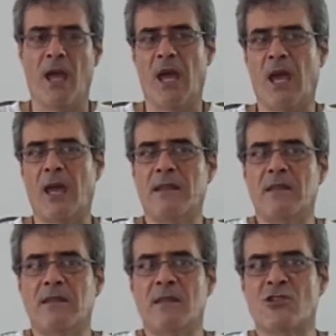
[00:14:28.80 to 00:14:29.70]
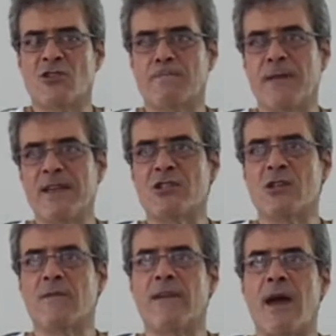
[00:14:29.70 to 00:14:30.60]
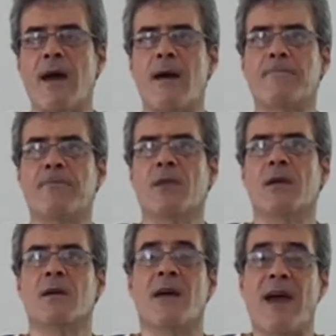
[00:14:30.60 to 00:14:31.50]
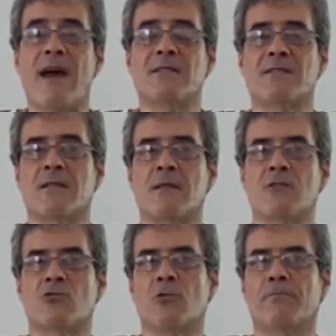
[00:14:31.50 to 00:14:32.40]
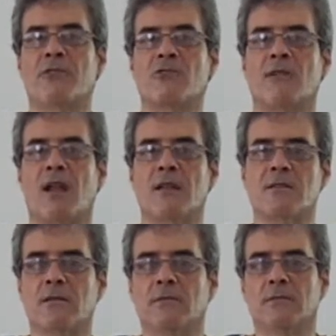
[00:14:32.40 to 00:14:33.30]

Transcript: and the spaceship have, has his own personality.